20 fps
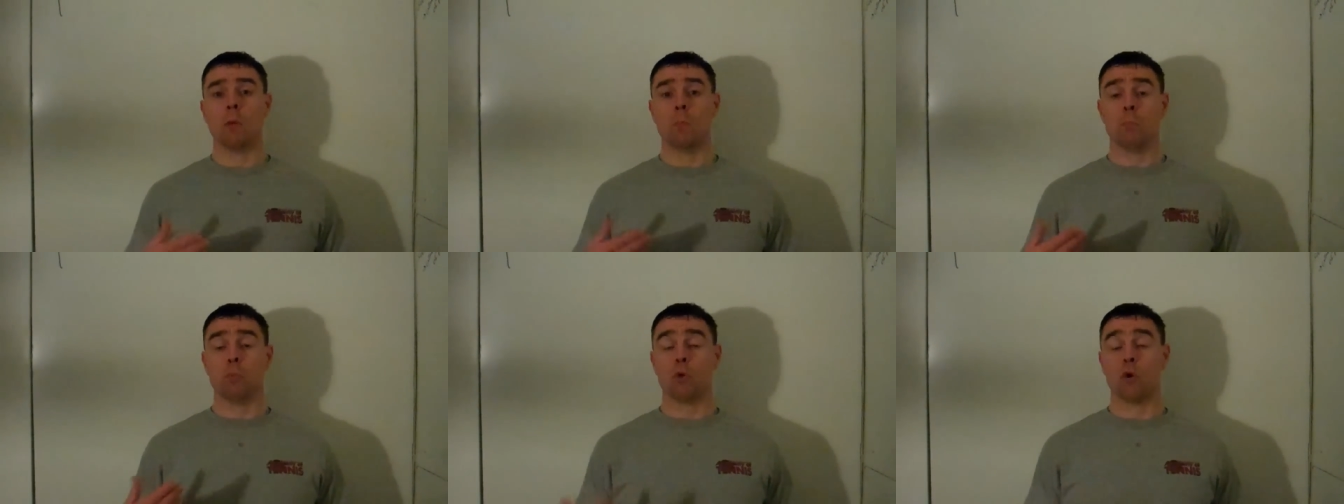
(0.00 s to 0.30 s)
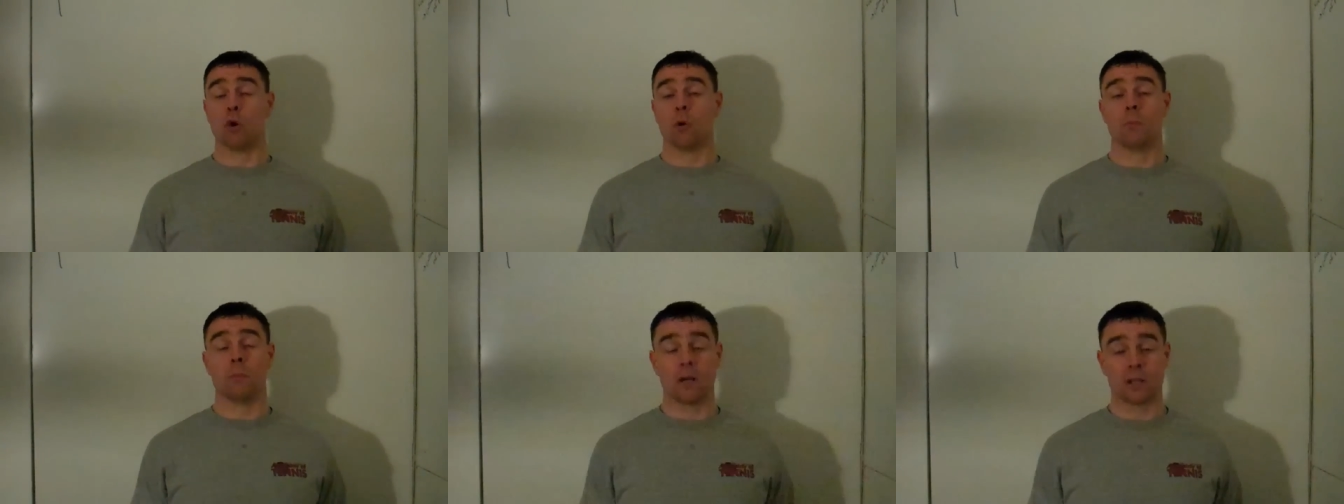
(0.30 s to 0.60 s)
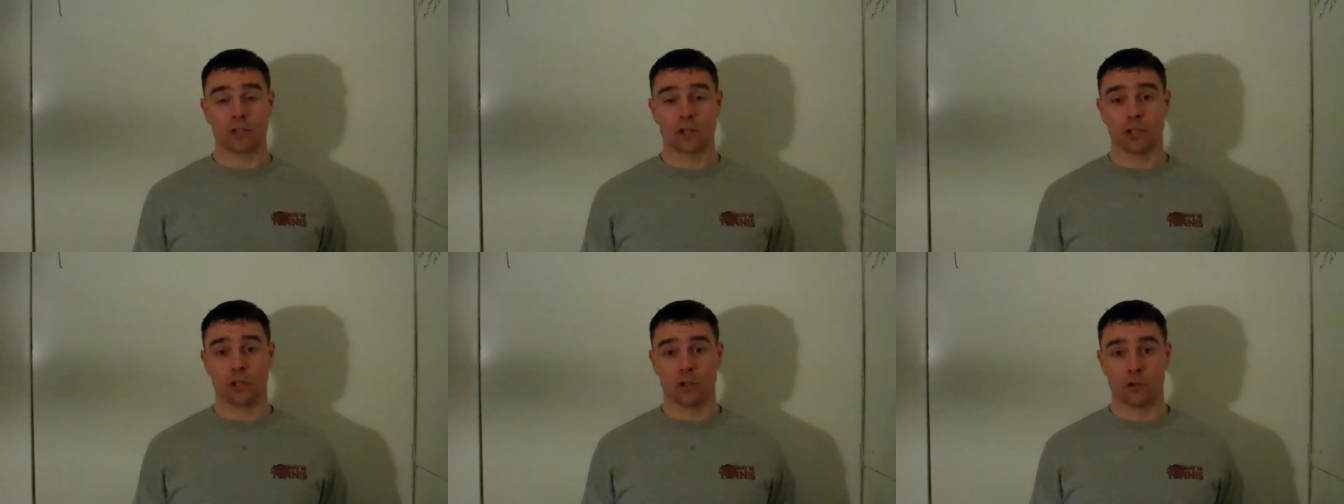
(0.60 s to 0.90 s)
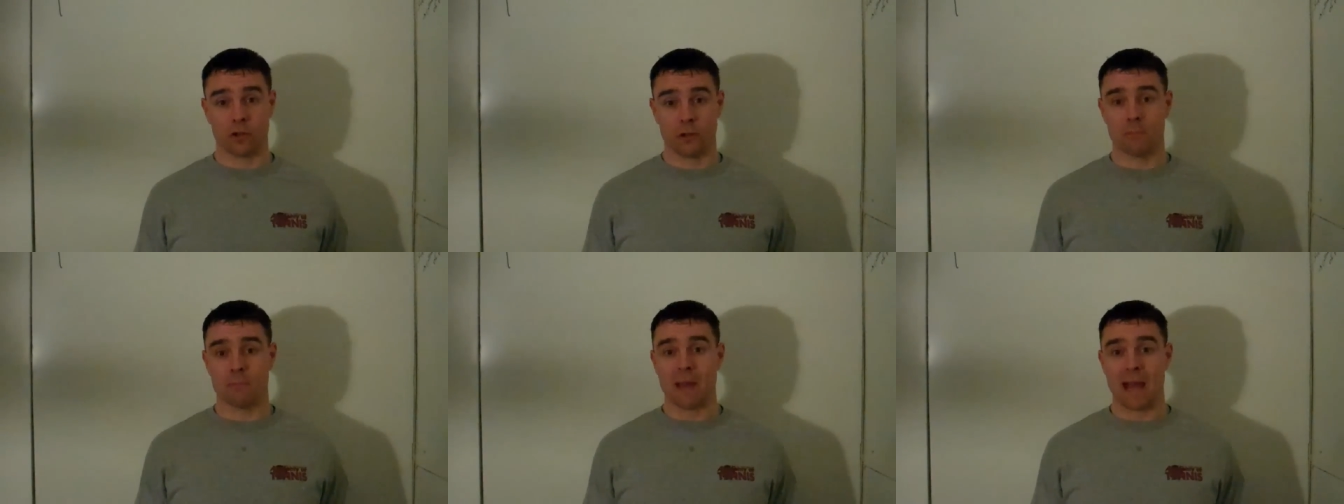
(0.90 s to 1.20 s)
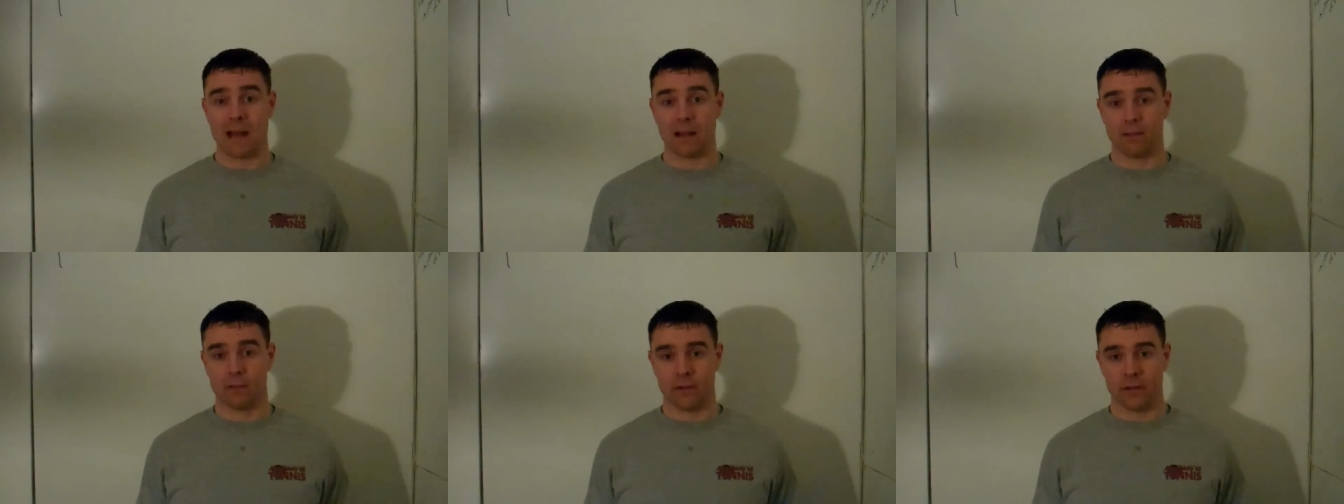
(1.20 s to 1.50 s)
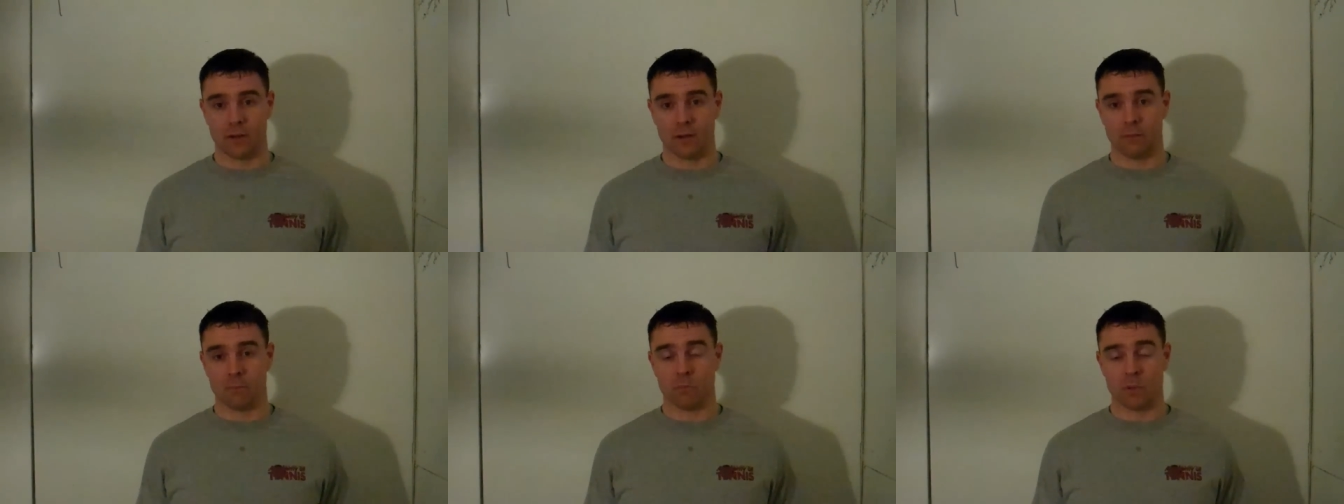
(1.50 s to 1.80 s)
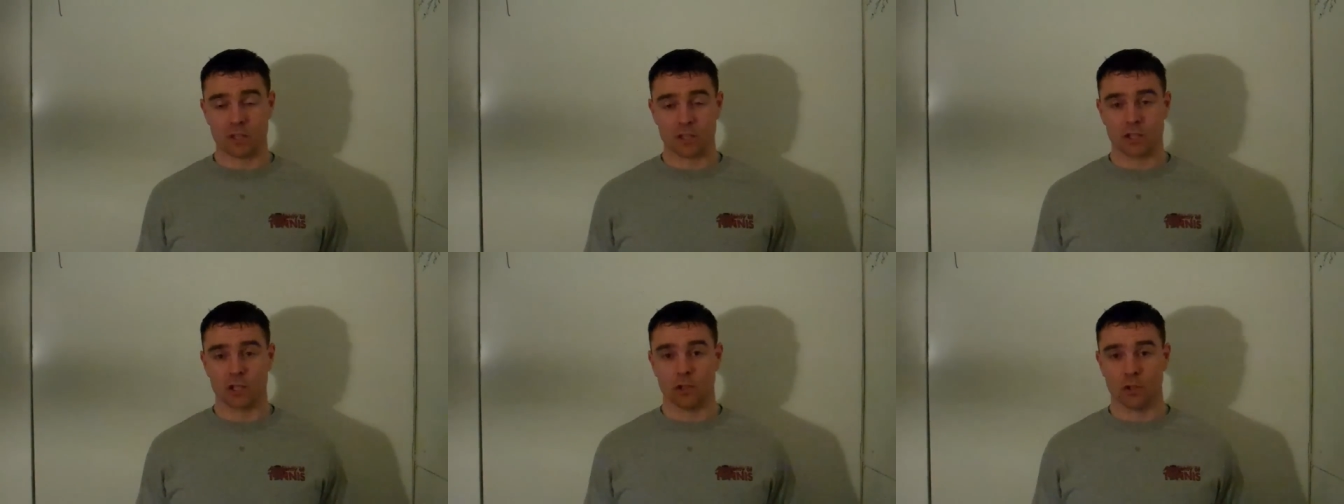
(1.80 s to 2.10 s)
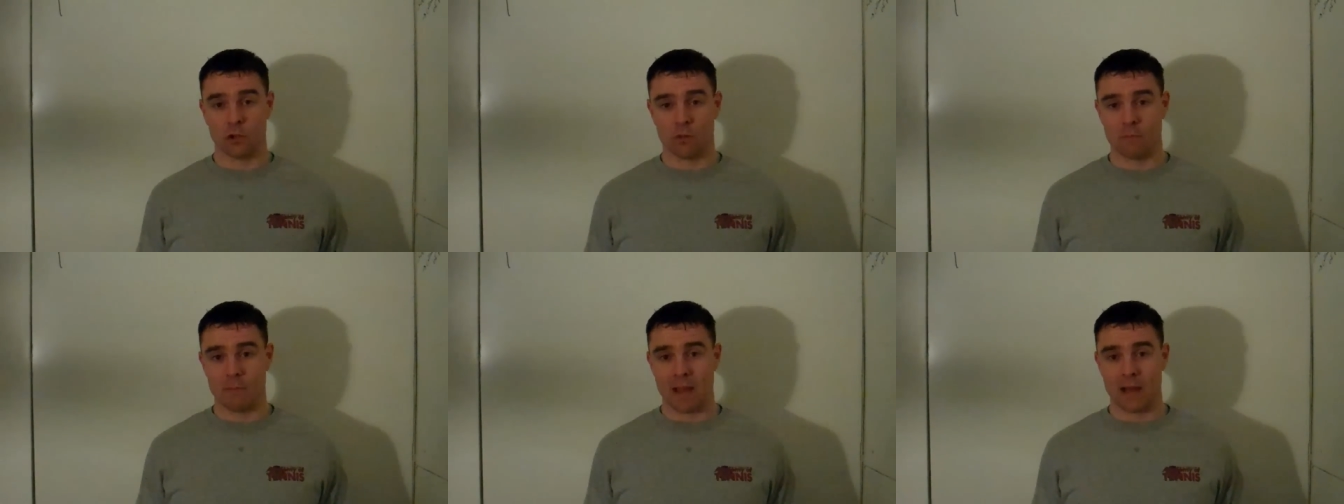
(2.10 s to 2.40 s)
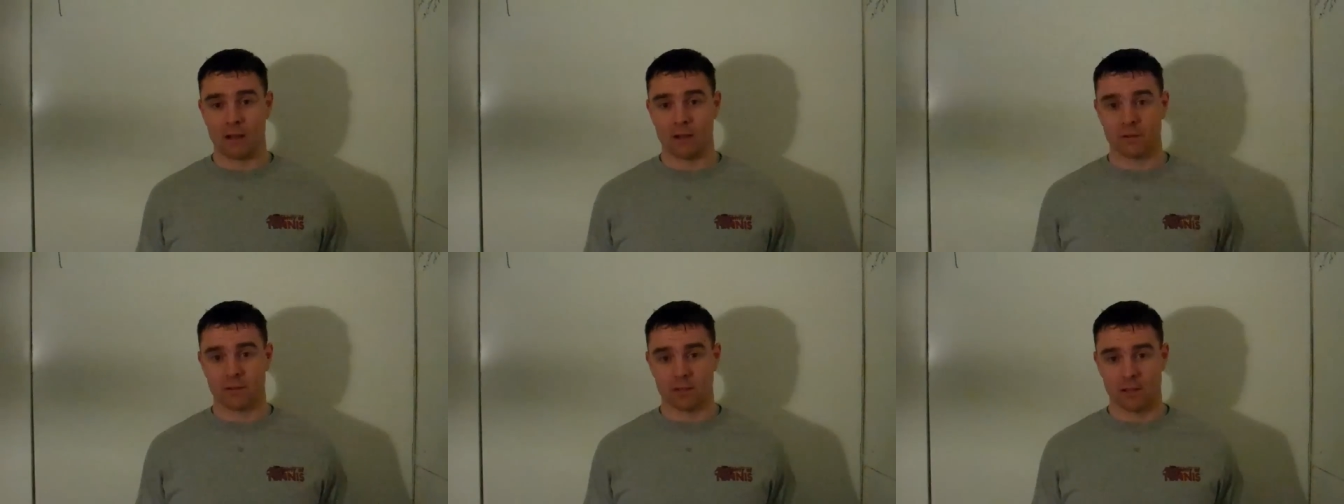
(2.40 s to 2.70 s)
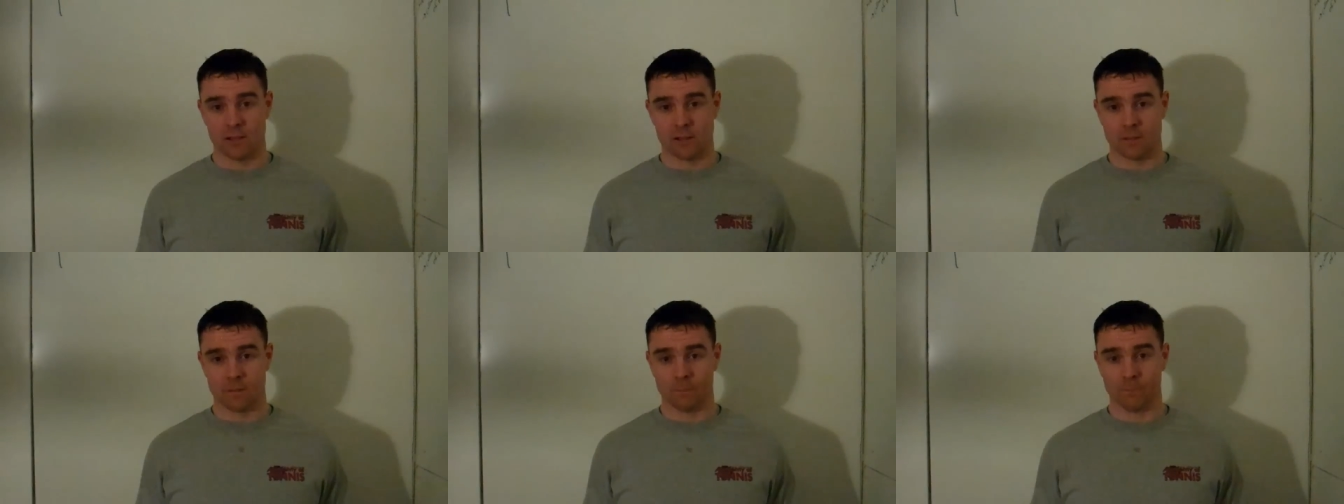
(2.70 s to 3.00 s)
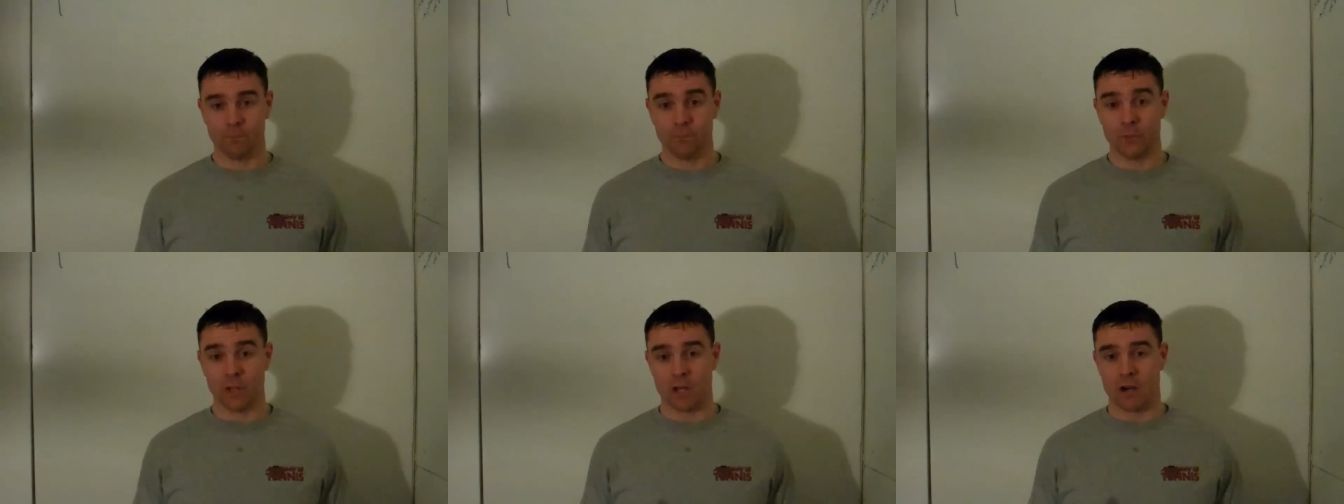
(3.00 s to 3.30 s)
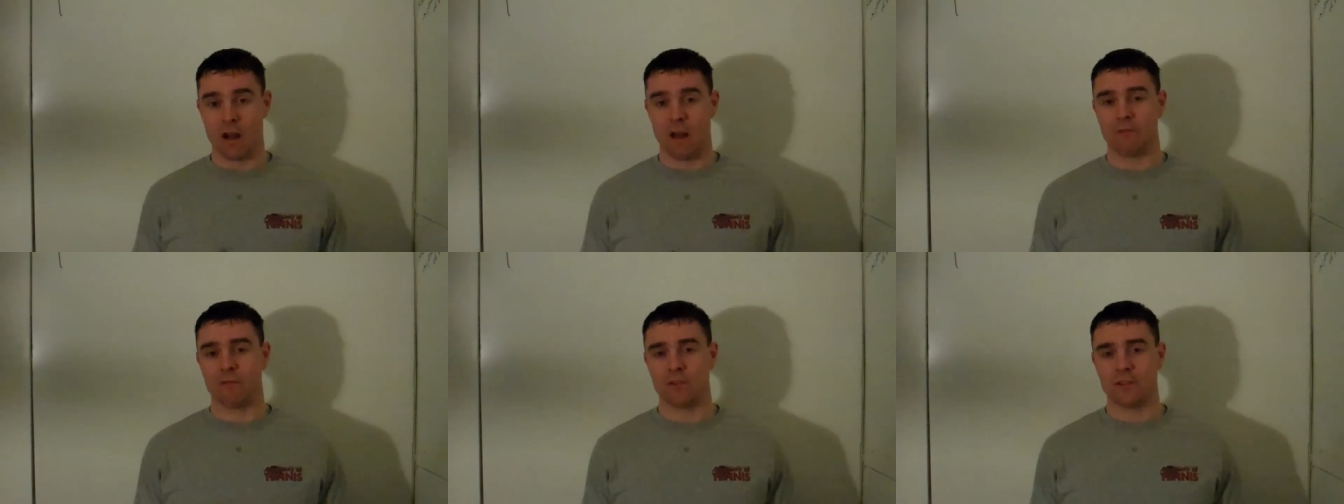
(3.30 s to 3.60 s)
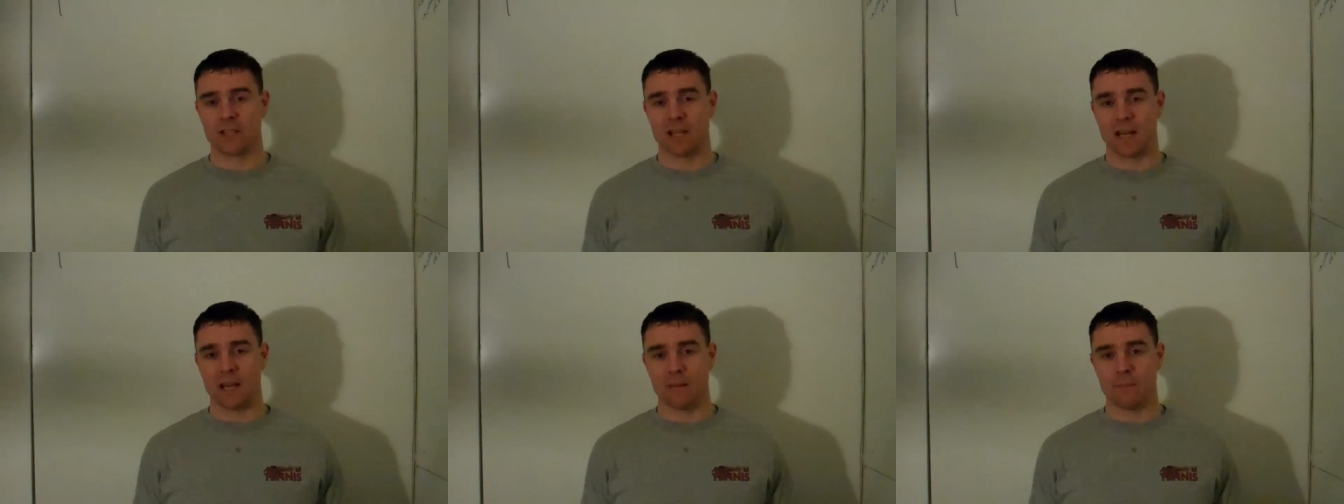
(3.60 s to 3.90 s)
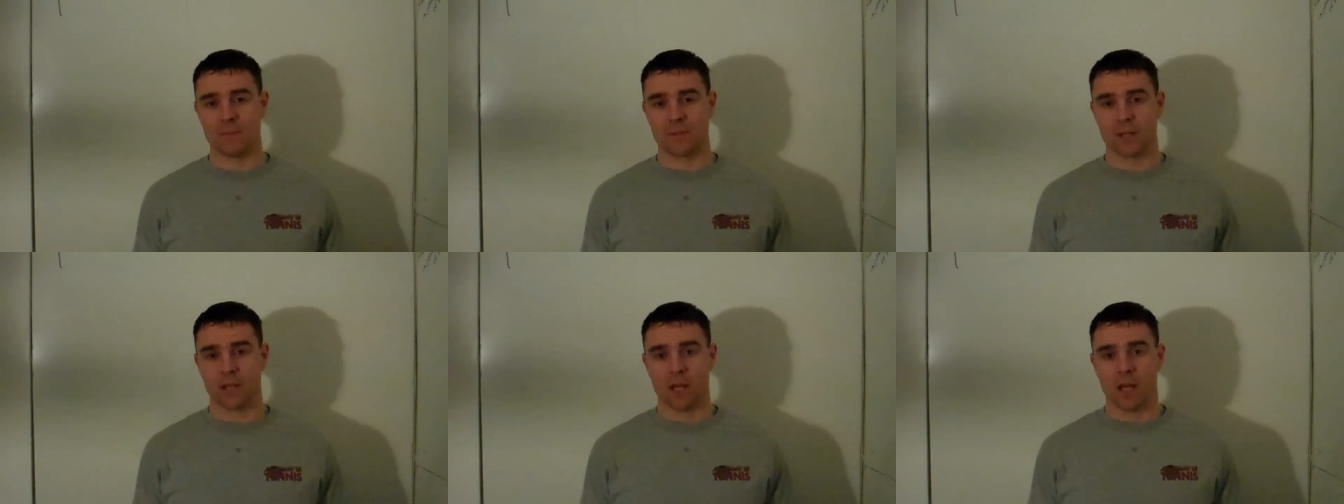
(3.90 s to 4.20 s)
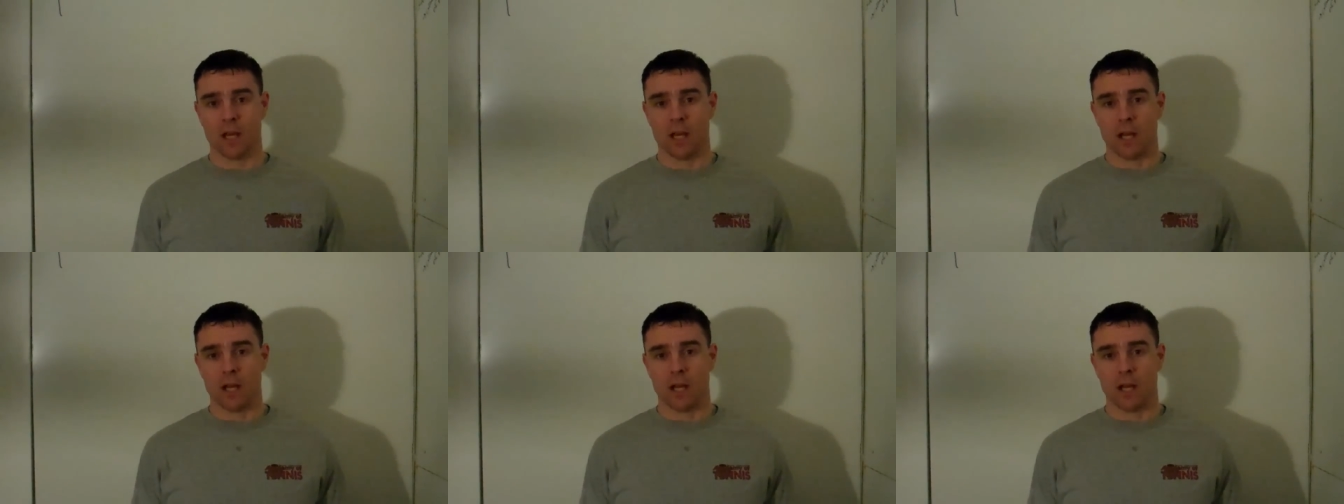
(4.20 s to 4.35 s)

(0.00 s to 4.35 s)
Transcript: poor muscular, imbal their muscular imbalances, and oftentimes